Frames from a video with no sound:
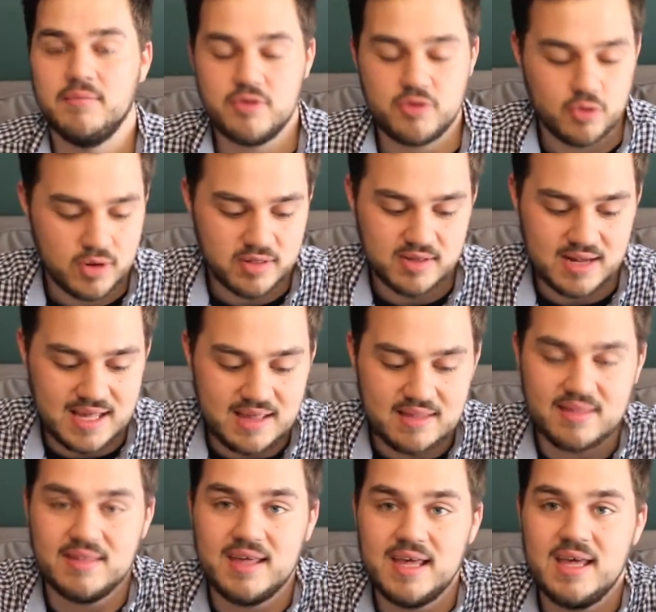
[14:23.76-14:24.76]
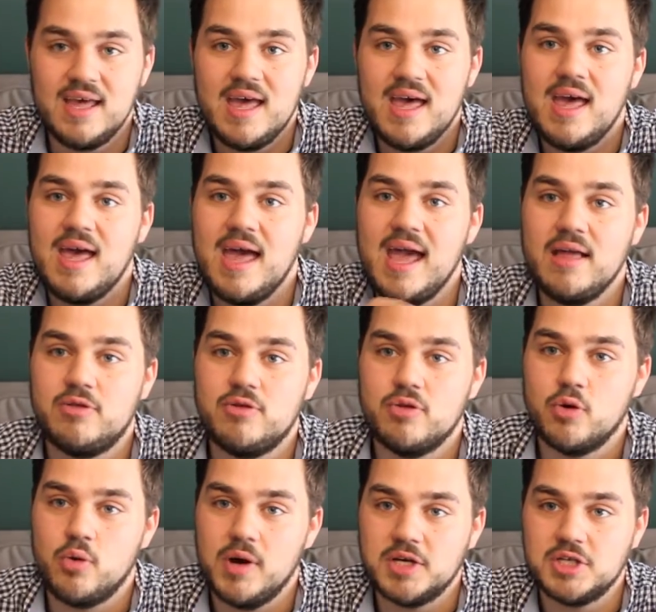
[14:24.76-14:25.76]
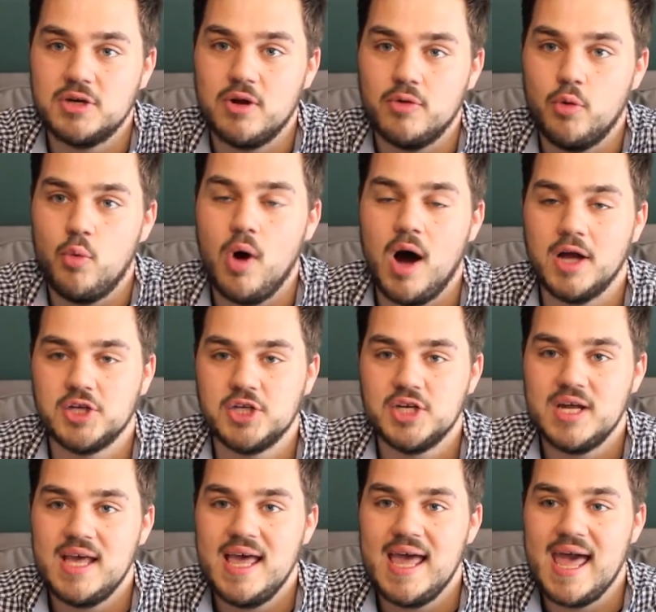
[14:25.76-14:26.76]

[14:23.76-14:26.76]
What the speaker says: students can easily answer the question on the watch.